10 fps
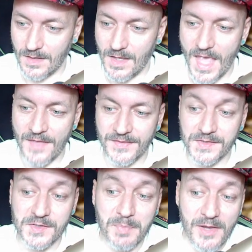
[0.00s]
And this
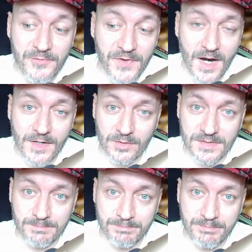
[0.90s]
is by far not
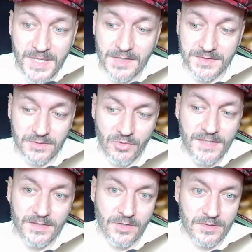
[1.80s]
the biggest
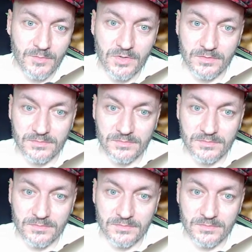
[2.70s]
crater on the moon.